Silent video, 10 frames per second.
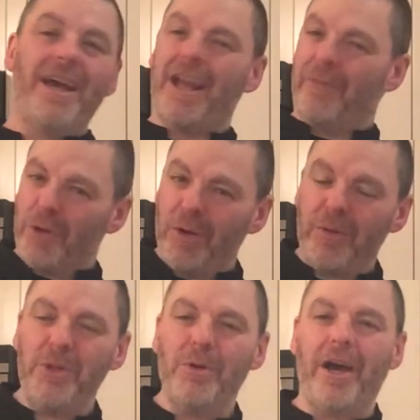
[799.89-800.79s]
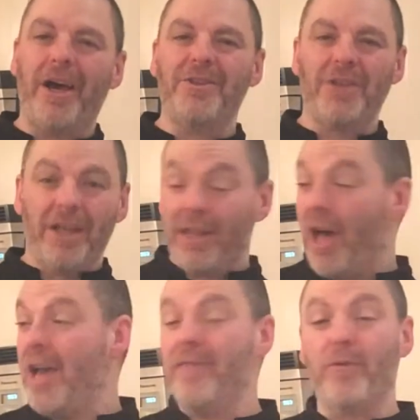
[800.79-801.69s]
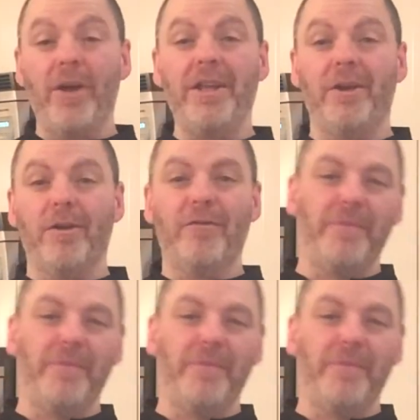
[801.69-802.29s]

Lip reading: and have a drink with you guys live right here